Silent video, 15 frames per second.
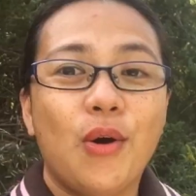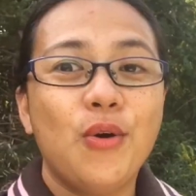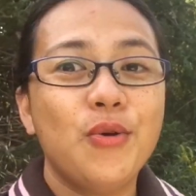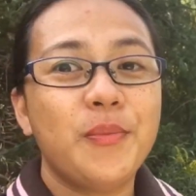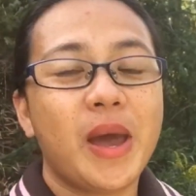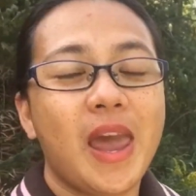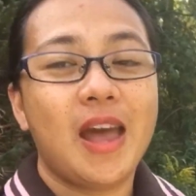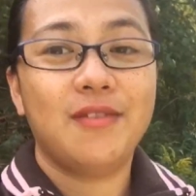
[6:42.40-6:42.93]
Kung
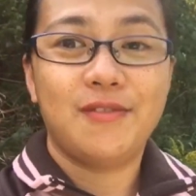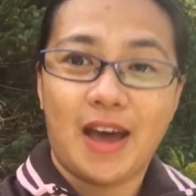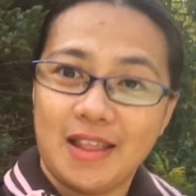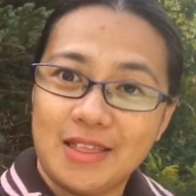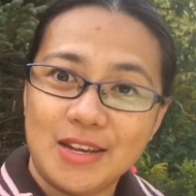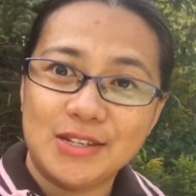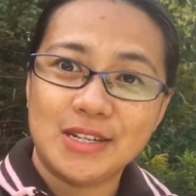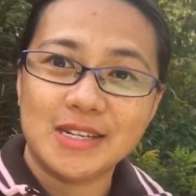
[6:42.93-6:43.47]
may
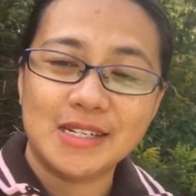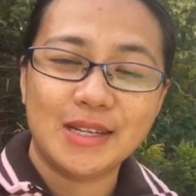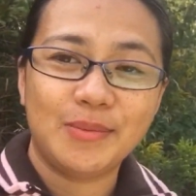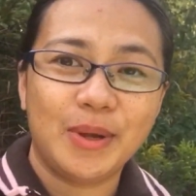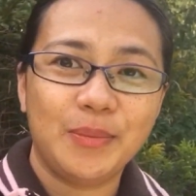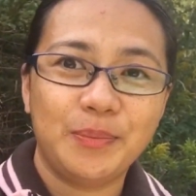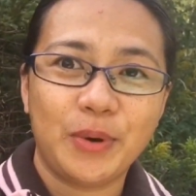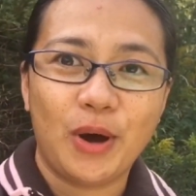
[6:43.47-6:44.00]
advantages
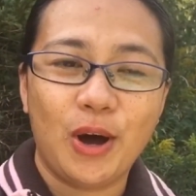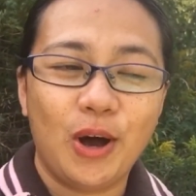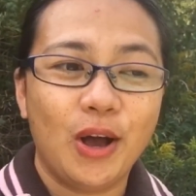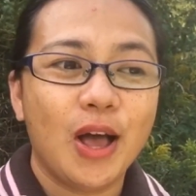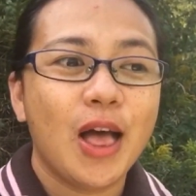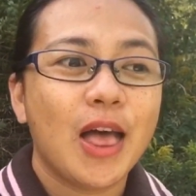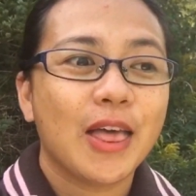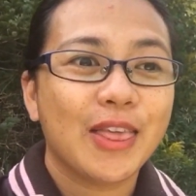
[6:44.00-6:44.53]
naman po,
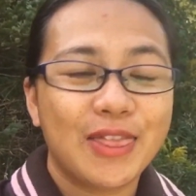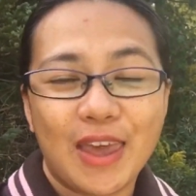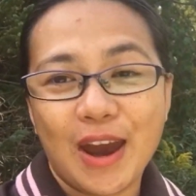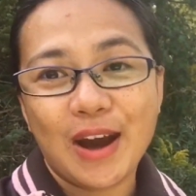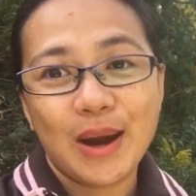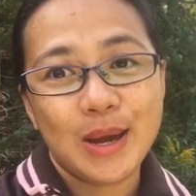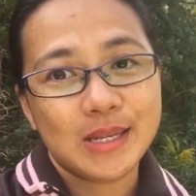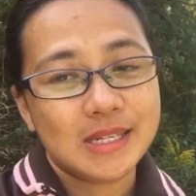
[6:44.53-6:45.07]

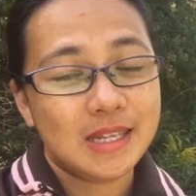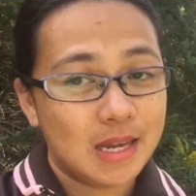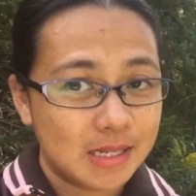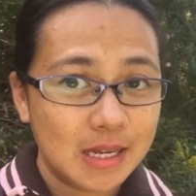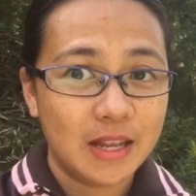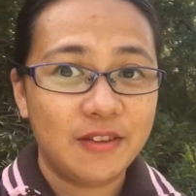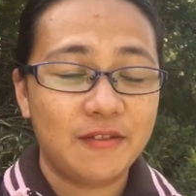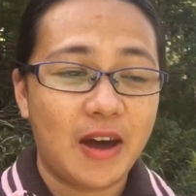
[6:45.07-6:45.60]
there is
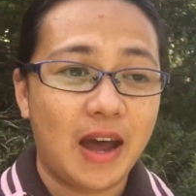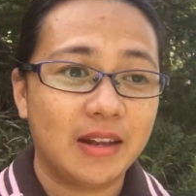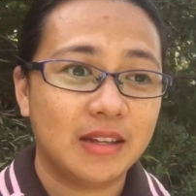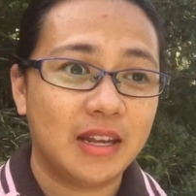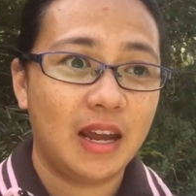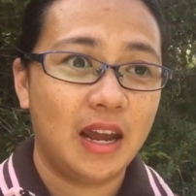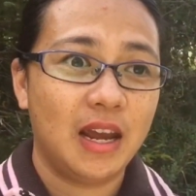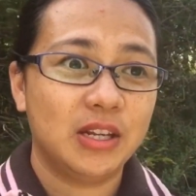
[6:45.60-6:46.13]

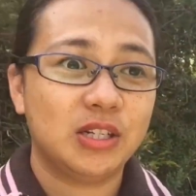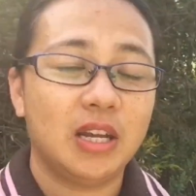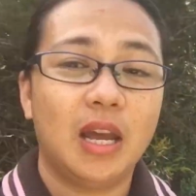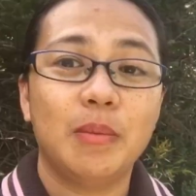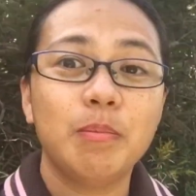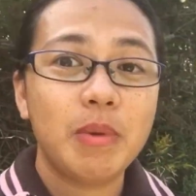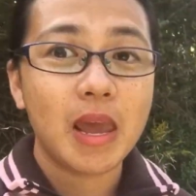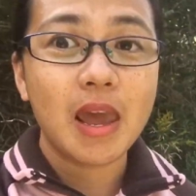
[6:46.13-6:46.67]
disadvantage
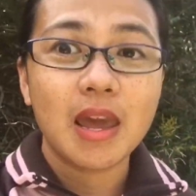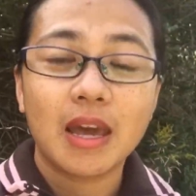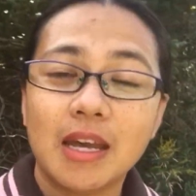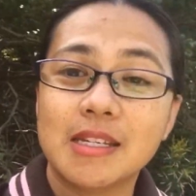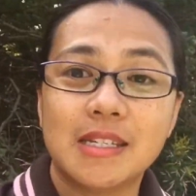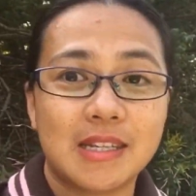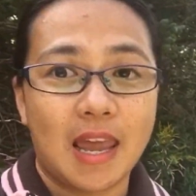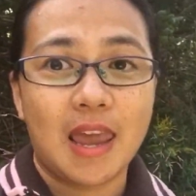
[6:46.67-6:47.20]
in being a
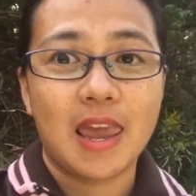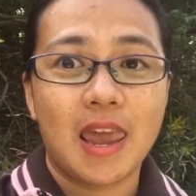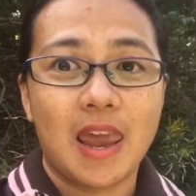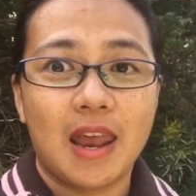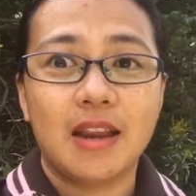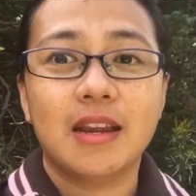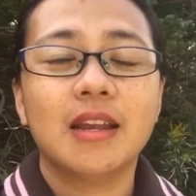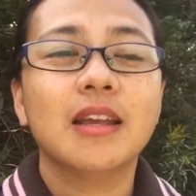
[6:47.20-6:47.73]

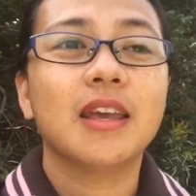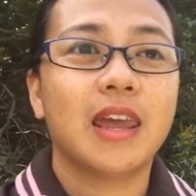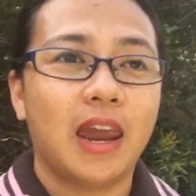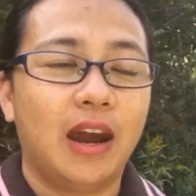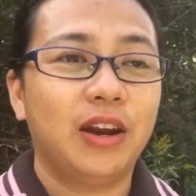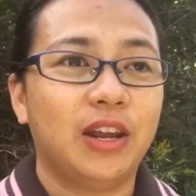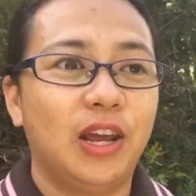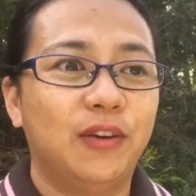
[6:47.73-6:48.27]
stay-in
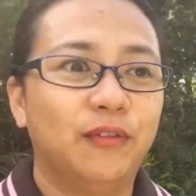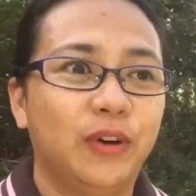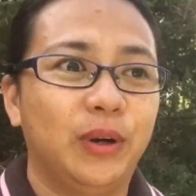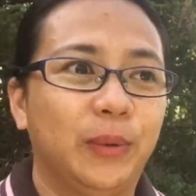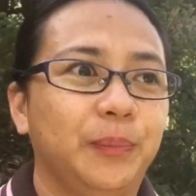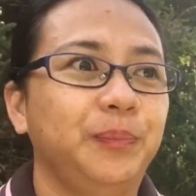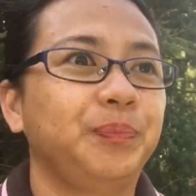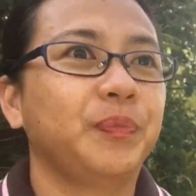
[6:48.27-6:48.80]

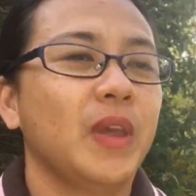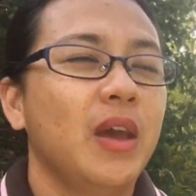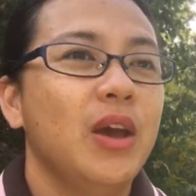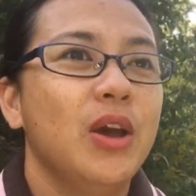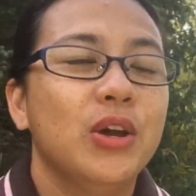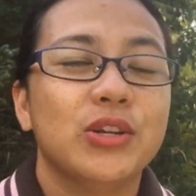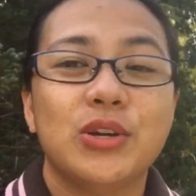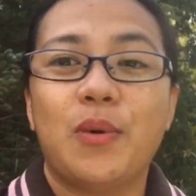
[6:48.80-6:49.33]
caregiver.
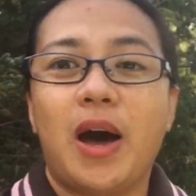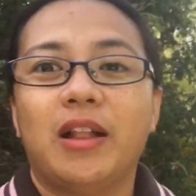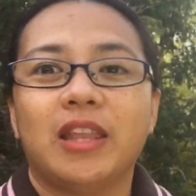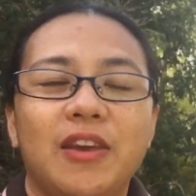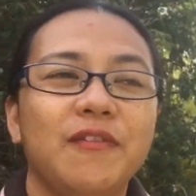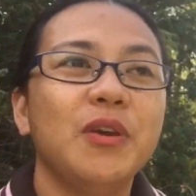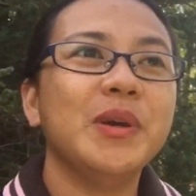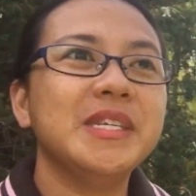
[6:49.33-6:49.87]
So I'll
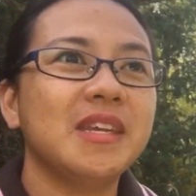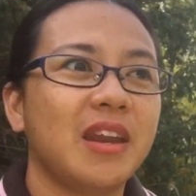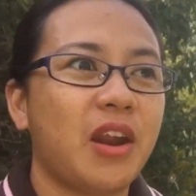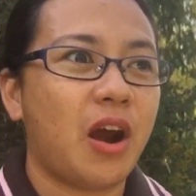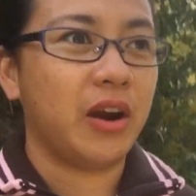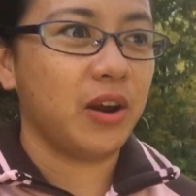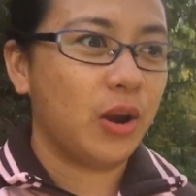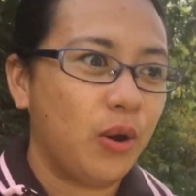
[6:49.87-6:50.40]
give you a
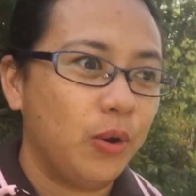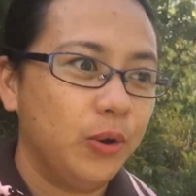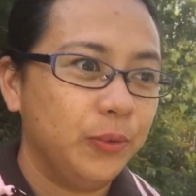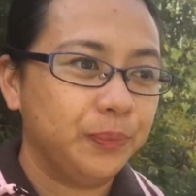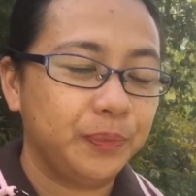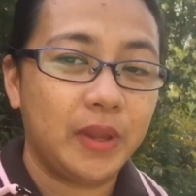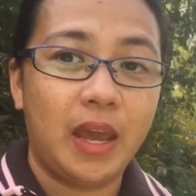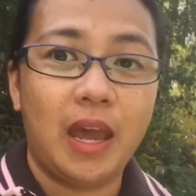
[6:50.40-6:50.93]
scenario.
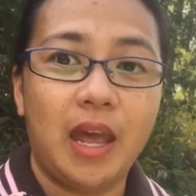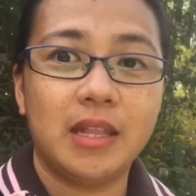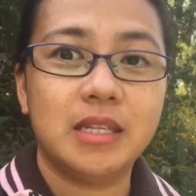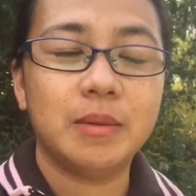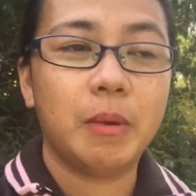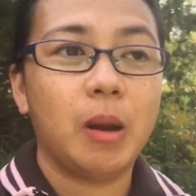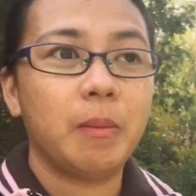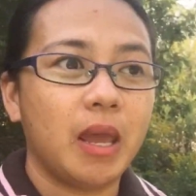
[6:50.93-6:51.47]
It's
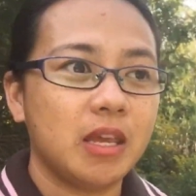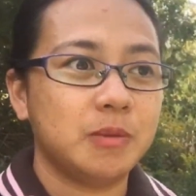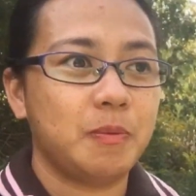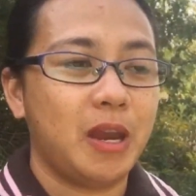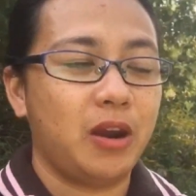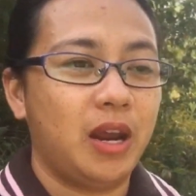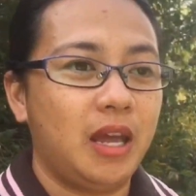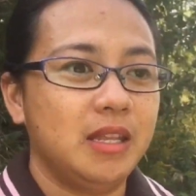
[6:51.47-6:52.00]
about my
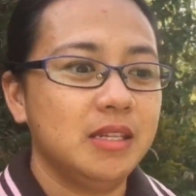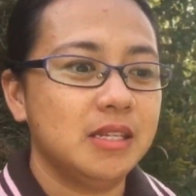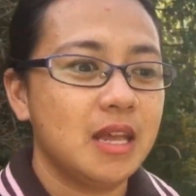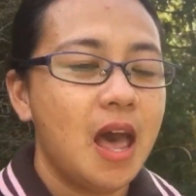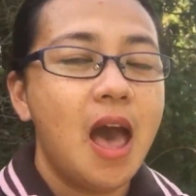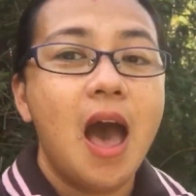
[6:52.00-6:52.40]
experience.